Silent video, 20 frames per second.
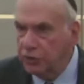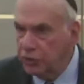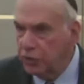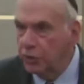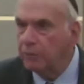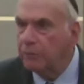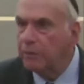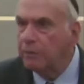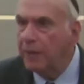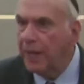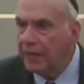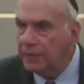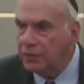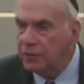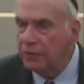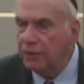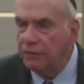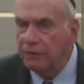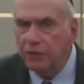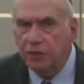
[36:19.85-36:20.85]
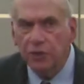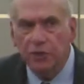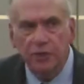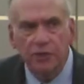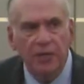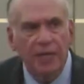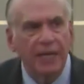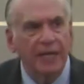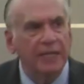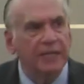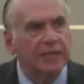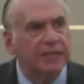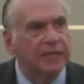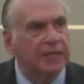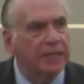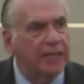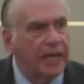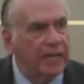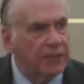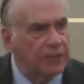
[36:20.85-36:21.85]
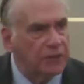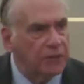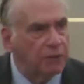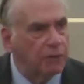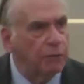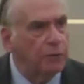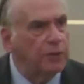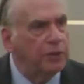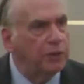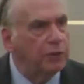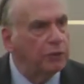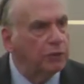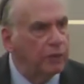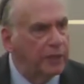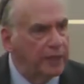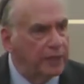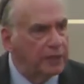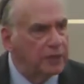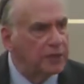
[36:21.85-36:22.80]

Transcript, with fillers: German panzer divisions slice through the Ukraine,